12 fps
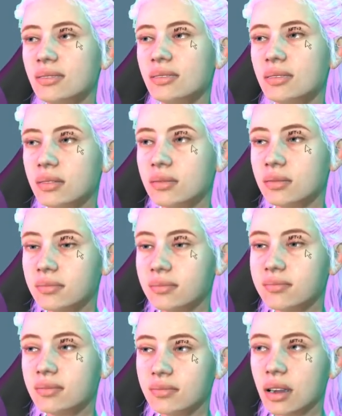So we
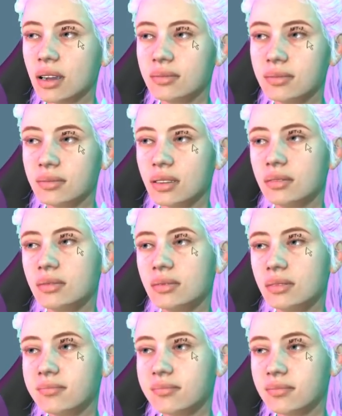will create, for
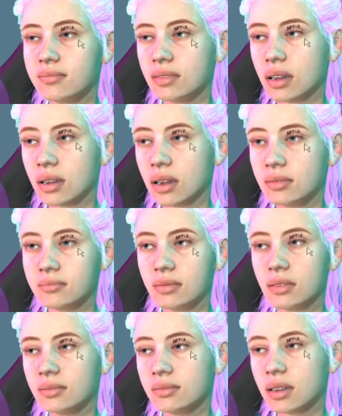instance, a polygon. We
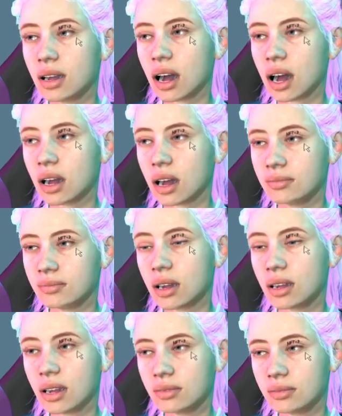don't really care
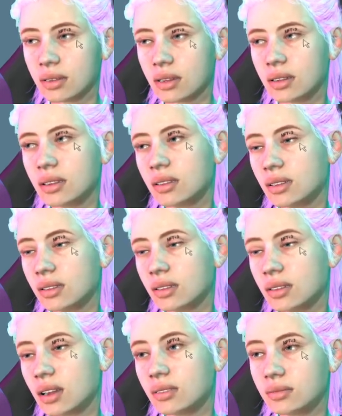about it because
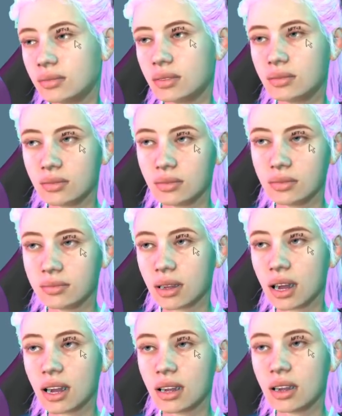we just want to
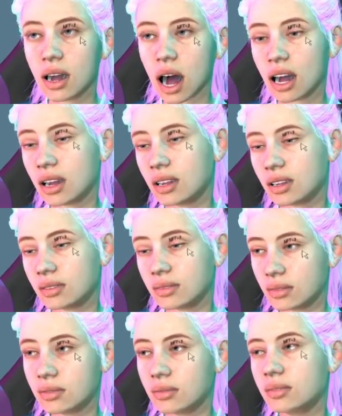make it
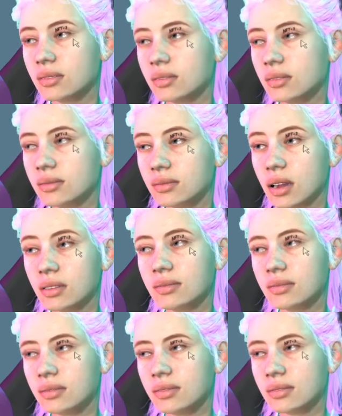editable. So we
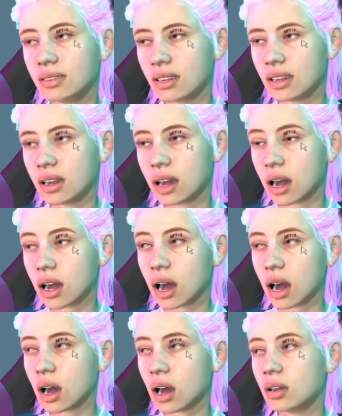press C
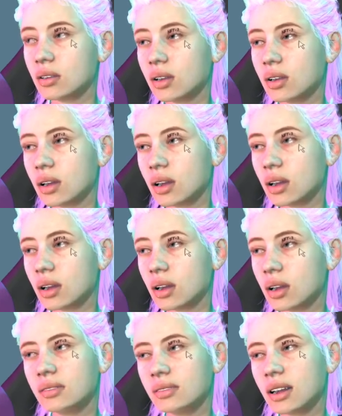or we
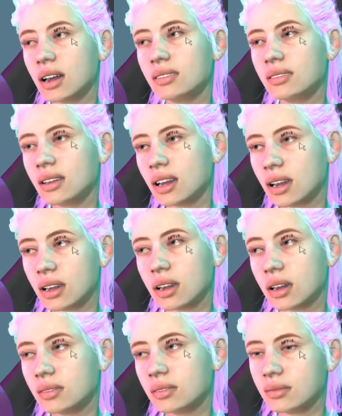click
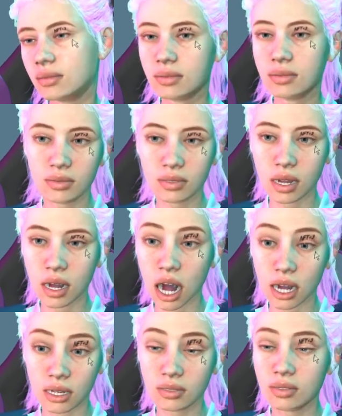here
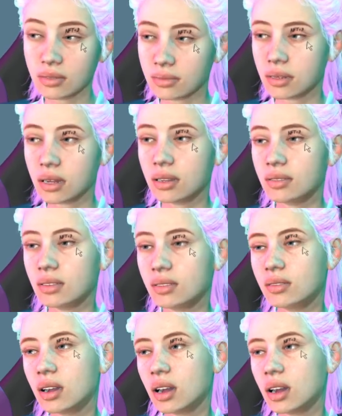as you
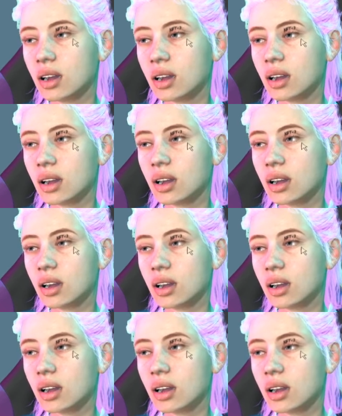want.
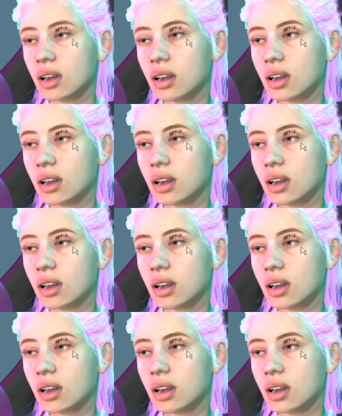And